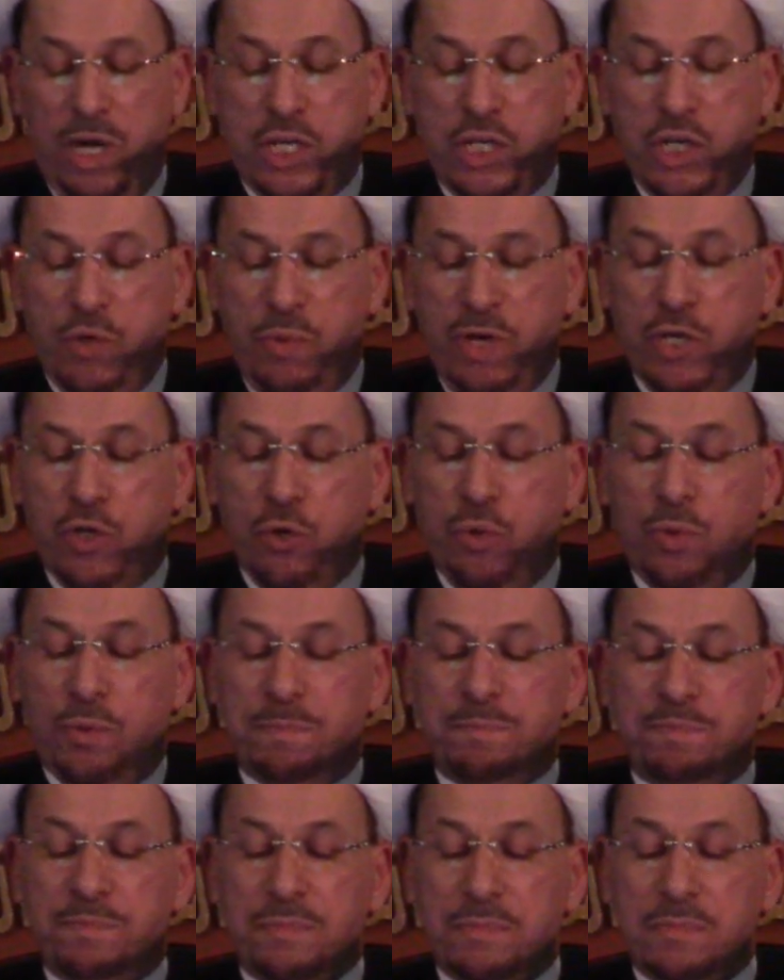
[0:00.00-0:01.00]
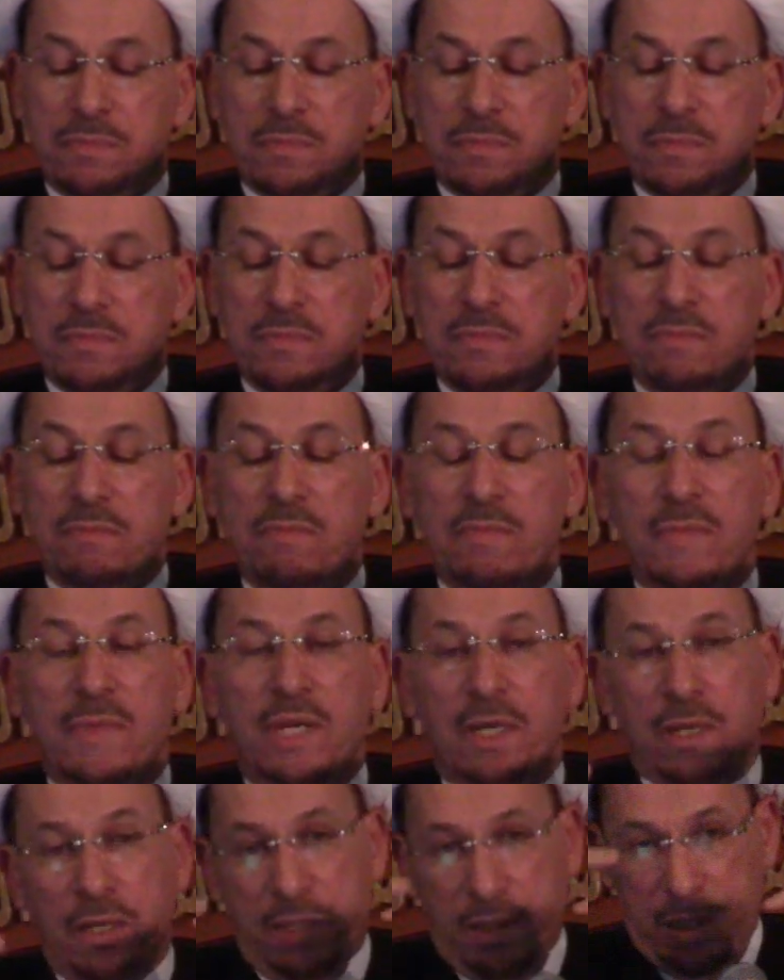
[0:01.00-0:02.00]
do we do?
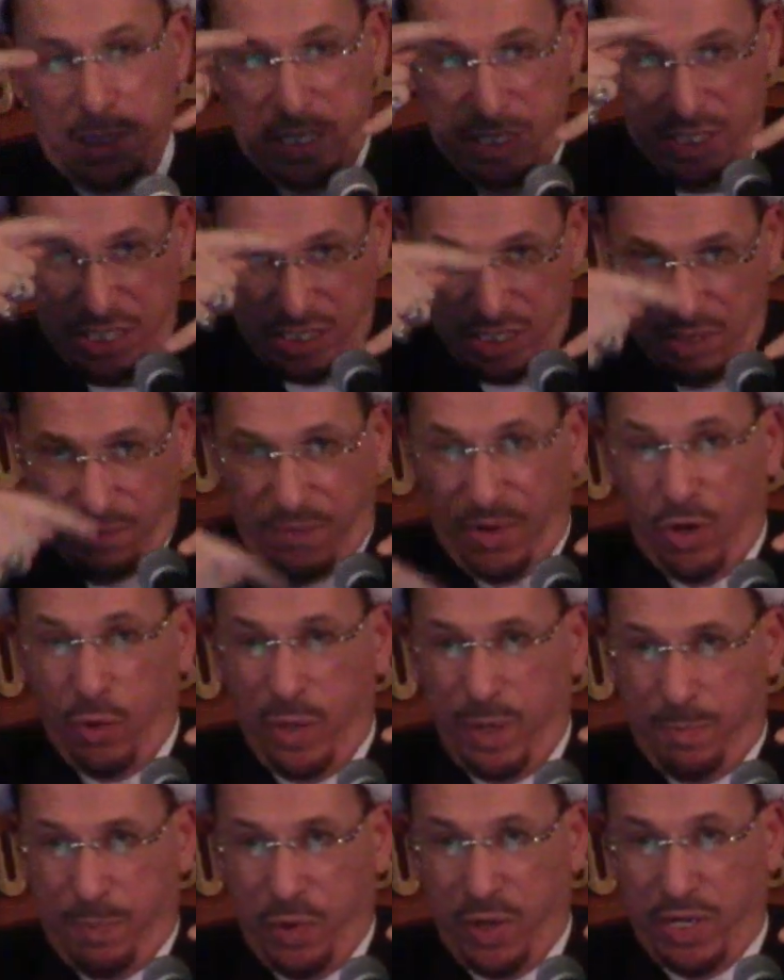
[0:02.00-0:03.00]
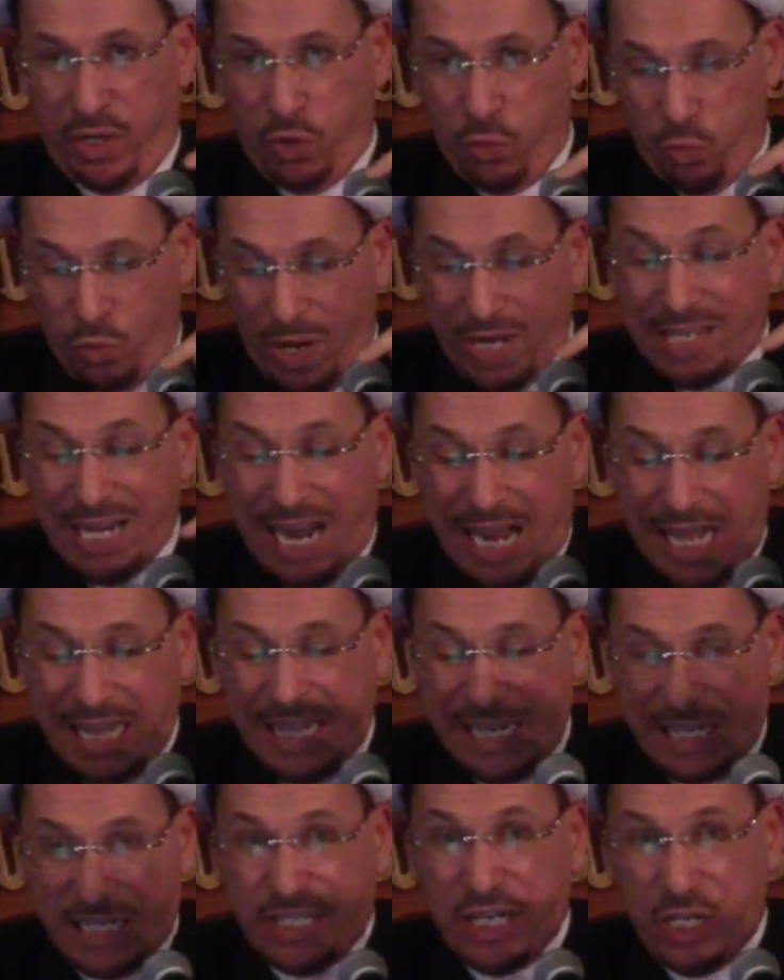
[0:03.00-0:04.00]
This is the following point. What are
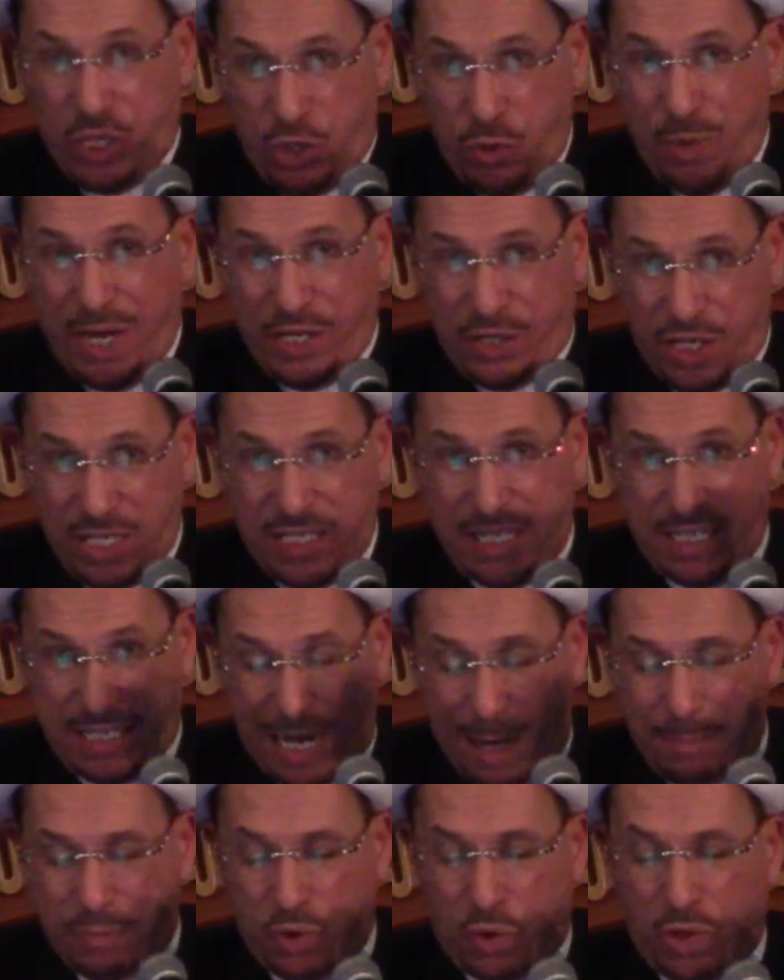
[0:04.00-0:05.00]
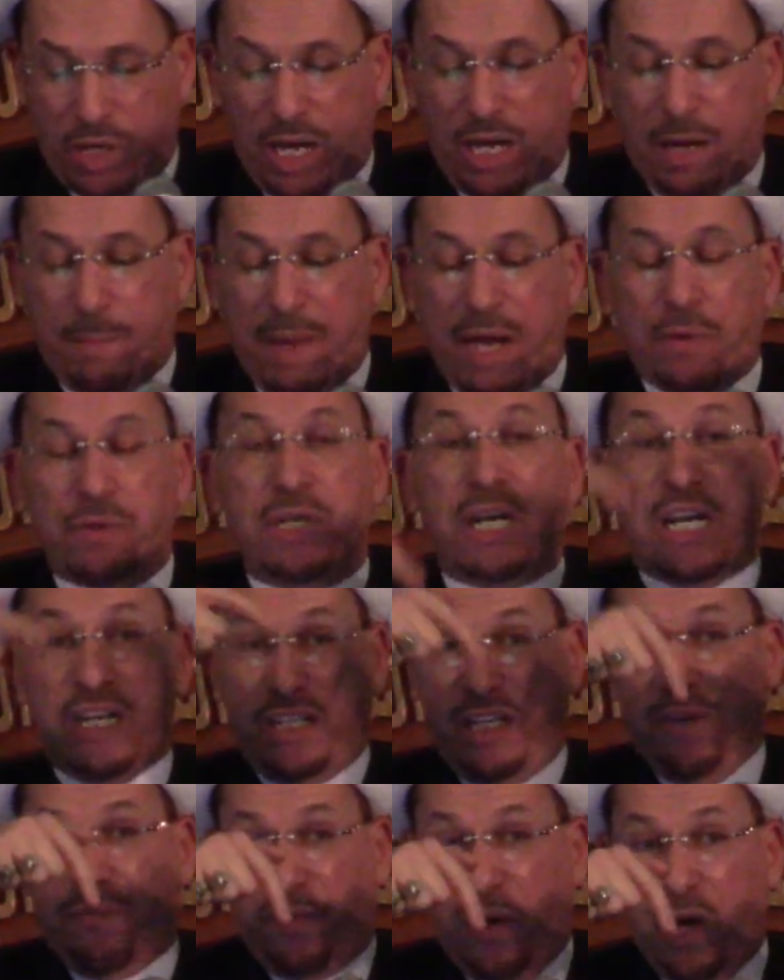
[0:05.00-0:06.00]
these situations that I'm talking about? Is the
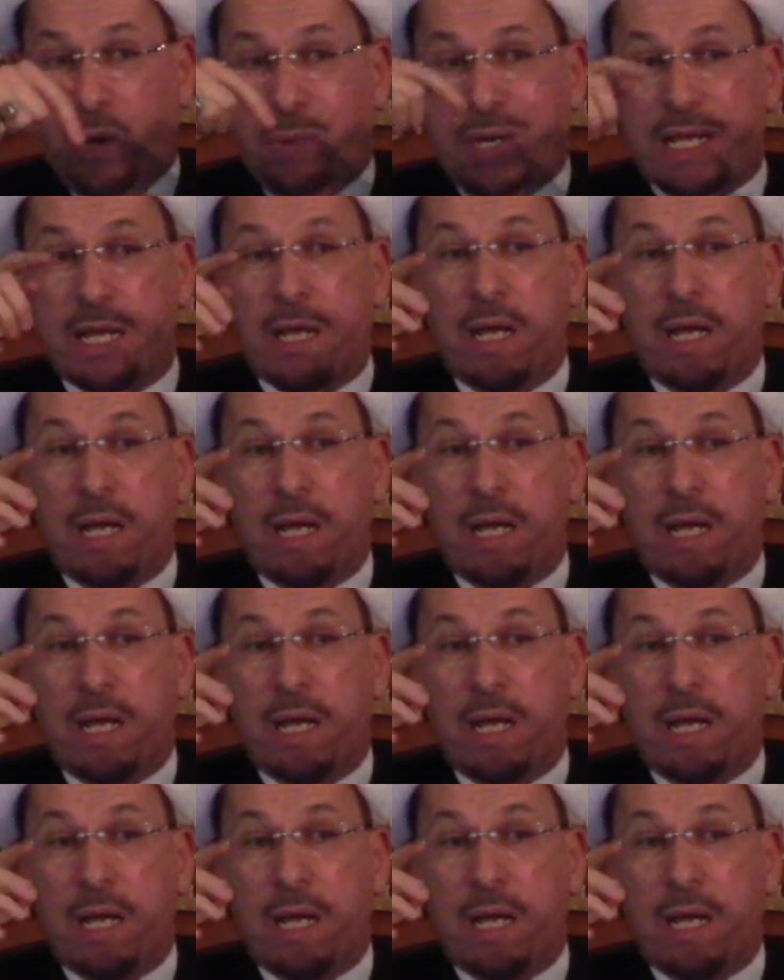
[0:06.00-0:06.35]
following.